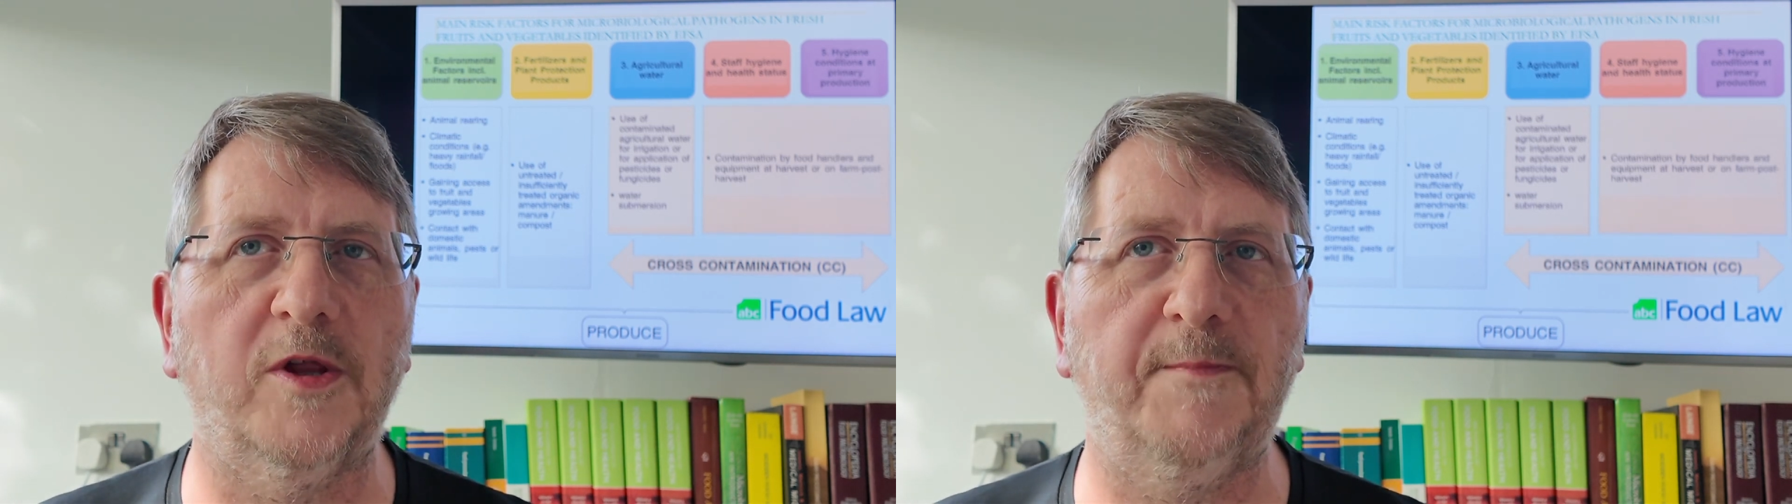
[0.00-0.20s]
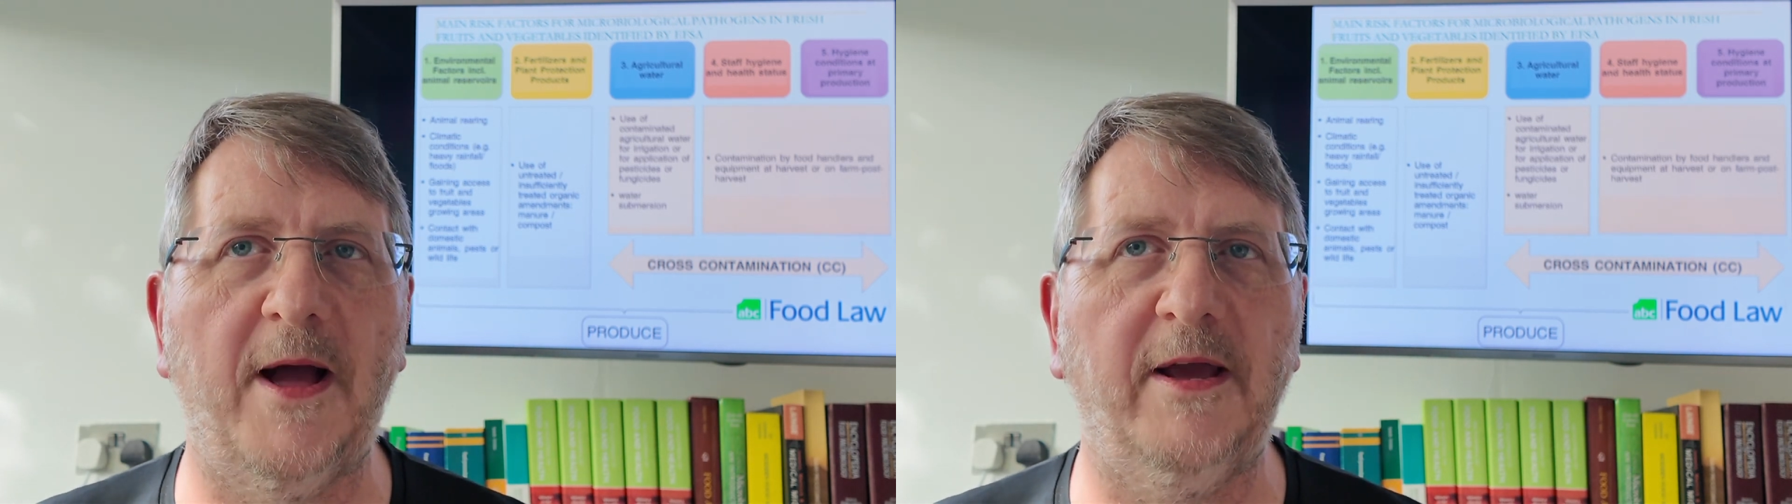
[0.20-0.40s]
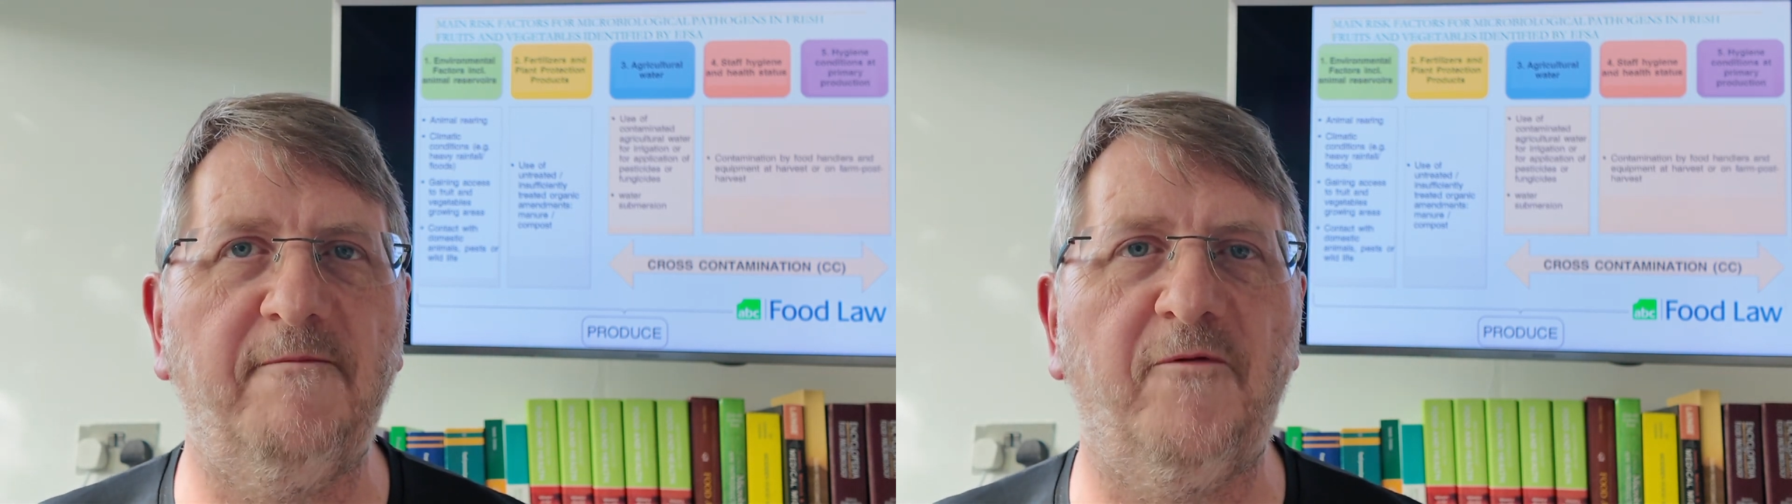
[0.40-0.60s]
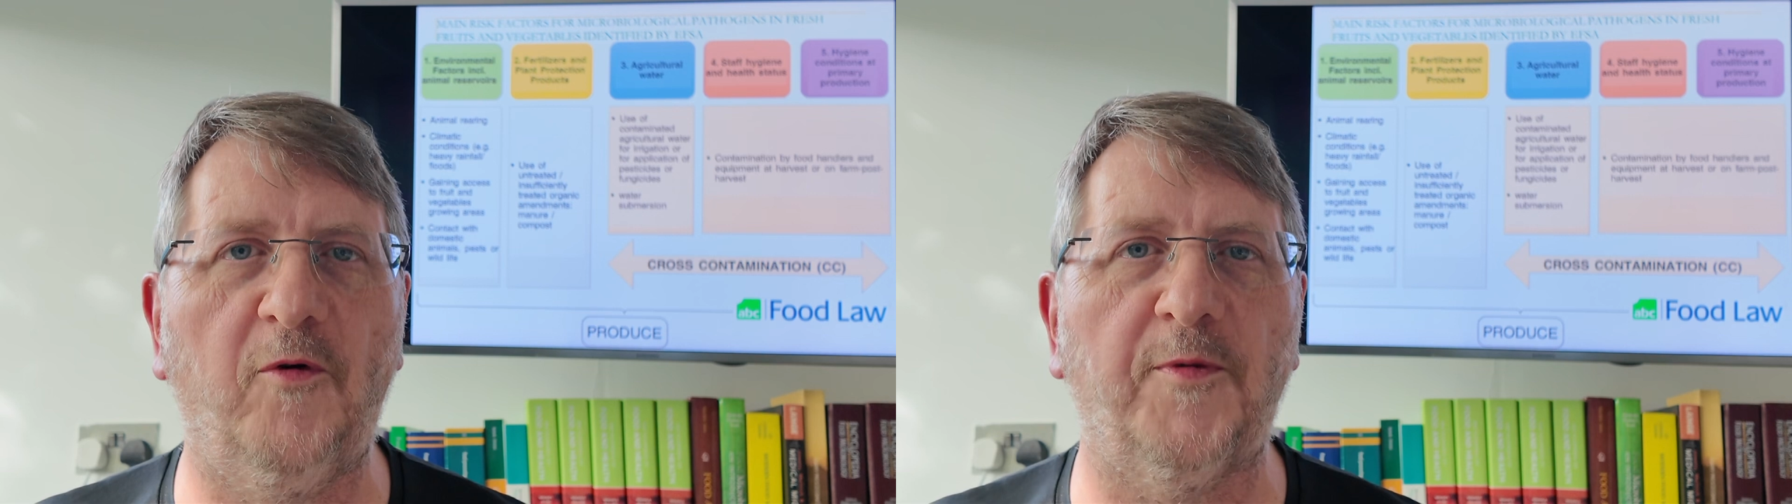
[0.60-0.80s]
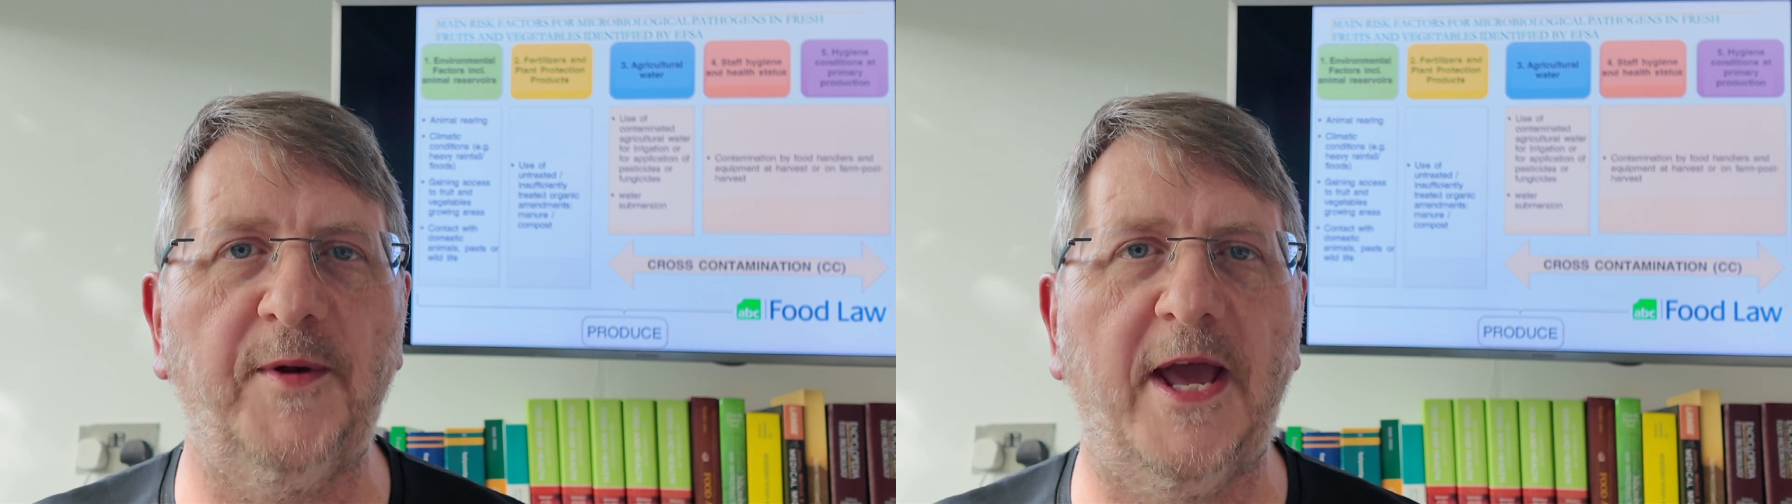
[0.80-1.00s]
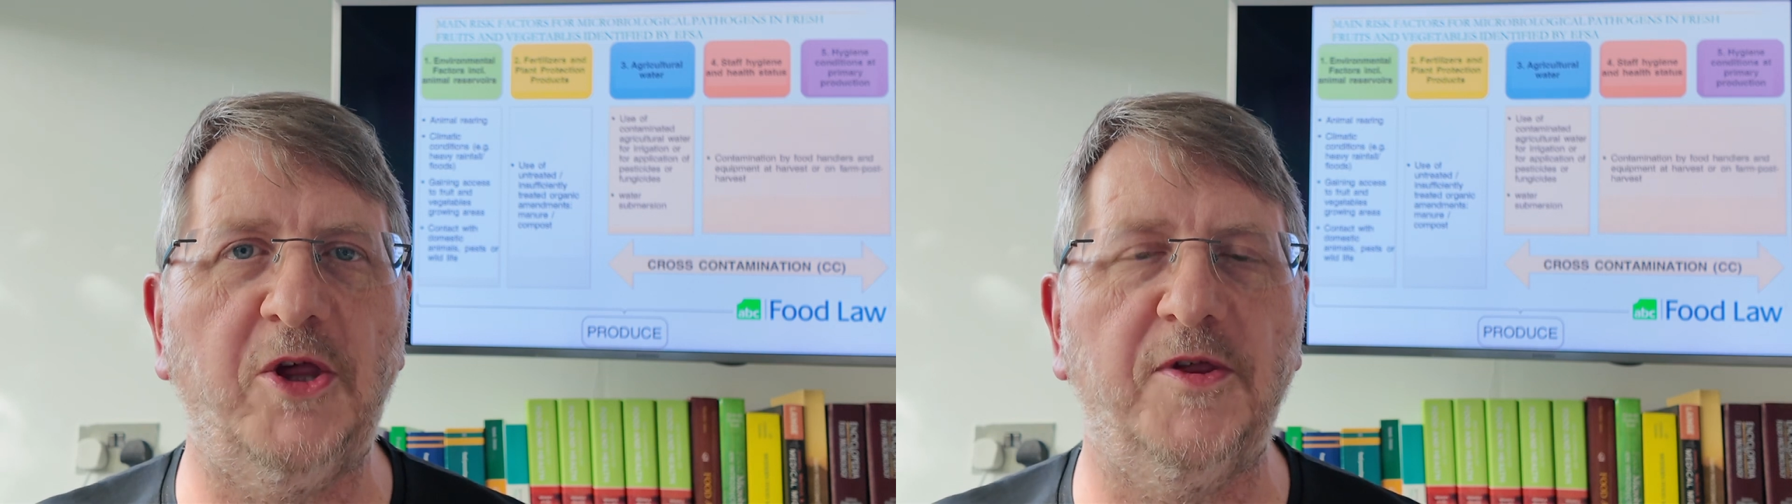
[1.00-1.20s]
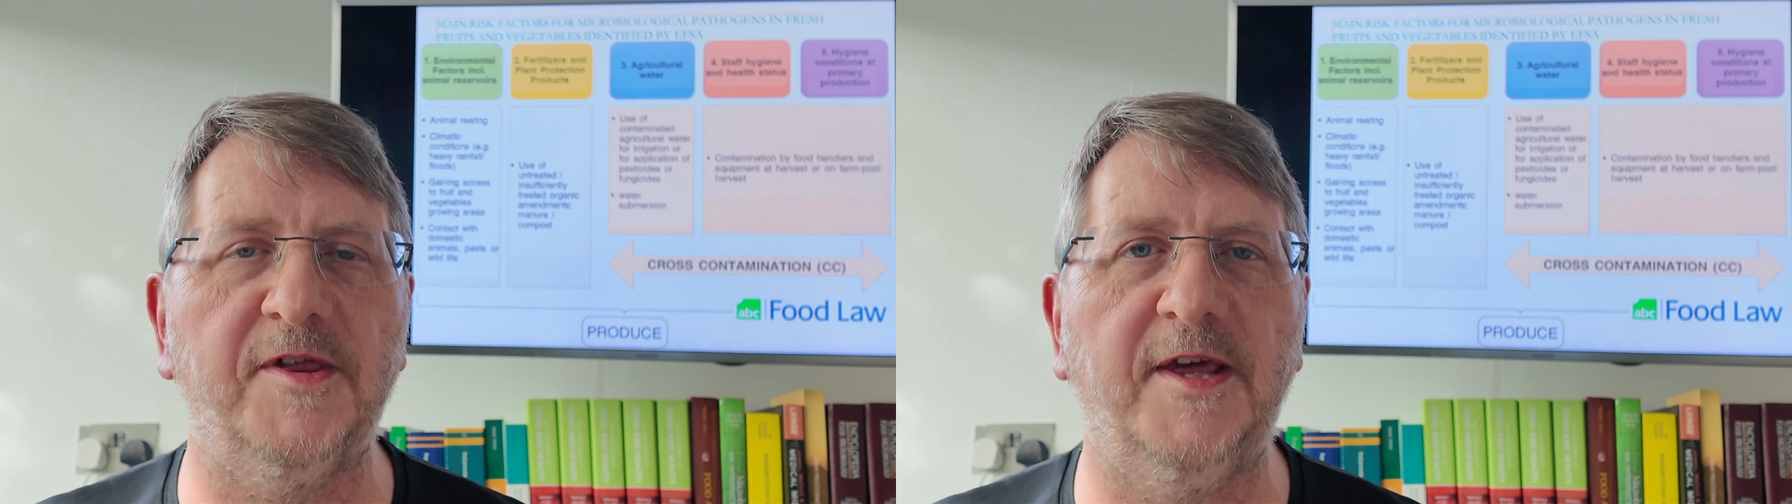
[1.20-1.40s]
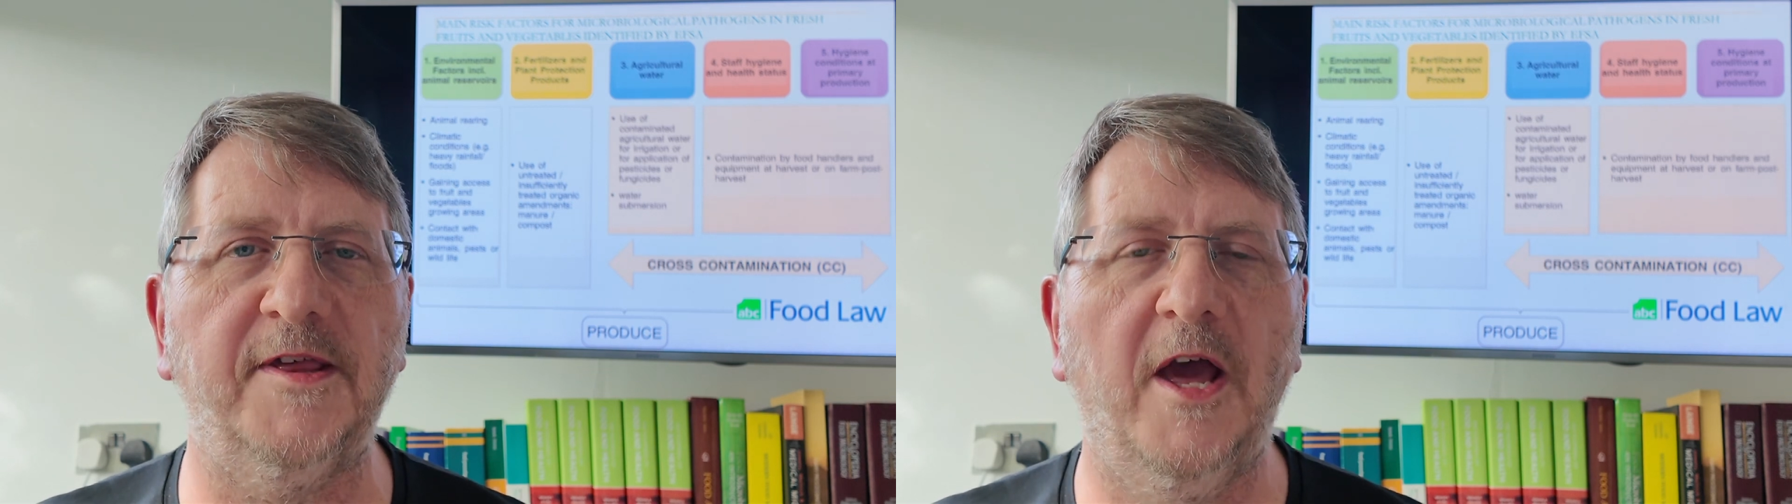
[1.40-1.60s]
about enforcement agencies.